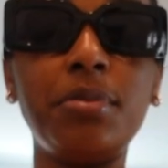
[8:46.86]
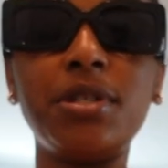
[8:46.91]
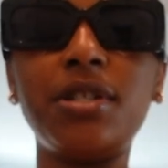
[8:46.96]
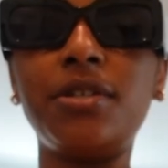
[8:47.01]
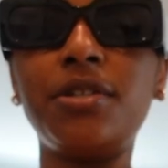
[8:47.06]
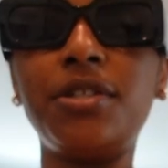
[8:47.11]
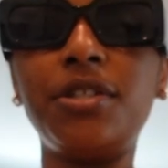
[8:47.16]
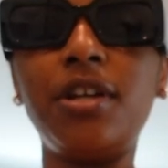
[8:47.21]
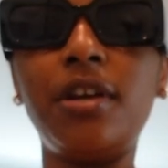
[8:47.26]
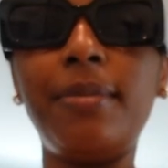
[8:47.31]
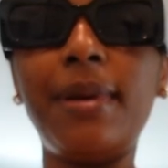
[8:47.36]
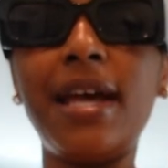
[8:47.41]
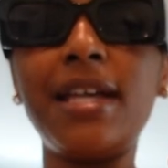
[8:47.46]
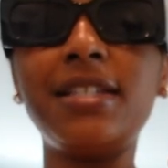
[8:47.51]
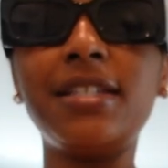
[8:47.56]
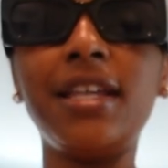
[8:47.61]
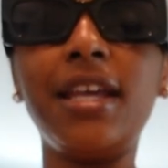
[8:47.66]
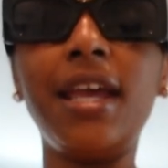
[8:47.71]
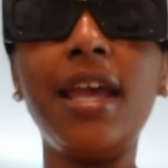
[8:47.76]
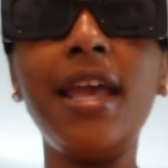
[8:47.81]
this onto your
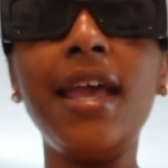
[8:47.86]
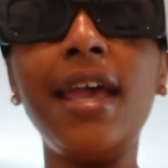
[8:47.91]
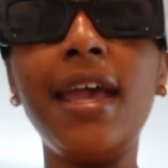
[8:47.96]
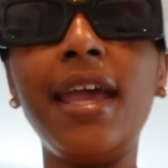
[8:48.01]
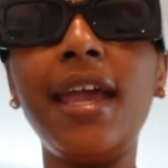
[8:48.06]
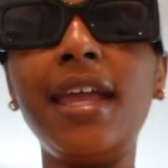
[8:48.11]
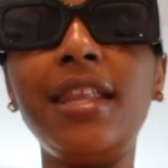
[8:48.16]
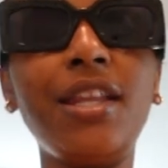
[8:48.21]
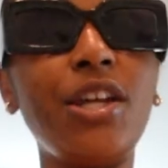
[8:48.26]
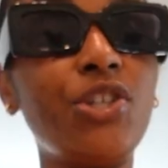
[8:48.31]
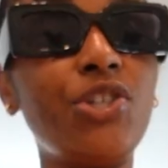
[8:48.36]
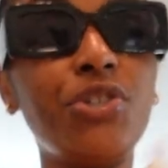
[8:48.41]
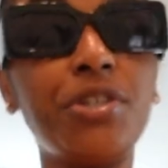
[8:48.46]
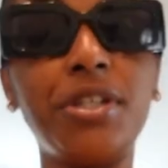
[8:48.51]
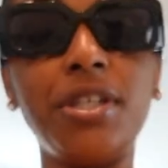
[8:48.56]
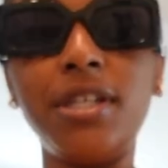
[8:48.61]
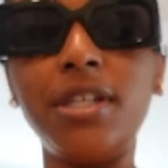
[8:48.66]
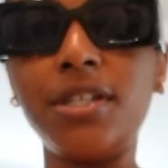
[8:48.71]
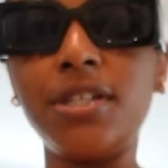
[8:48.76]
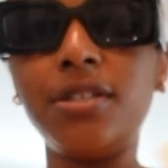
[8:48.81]
basket and let your
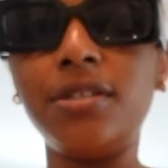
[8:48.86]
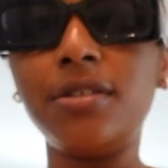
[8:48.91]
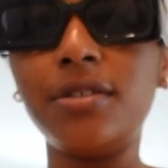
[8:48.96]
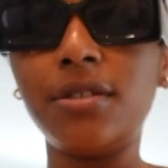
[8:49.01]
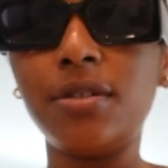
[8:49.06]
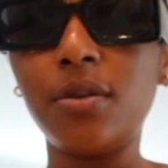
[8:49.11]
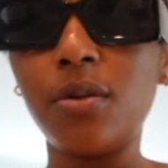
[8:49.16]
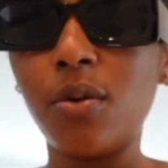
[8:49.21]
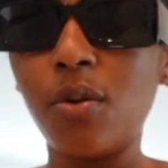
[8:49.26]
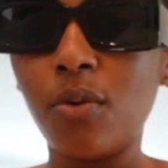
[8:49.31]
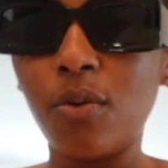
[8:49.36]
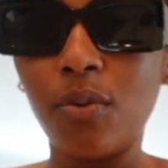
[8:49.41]
kids just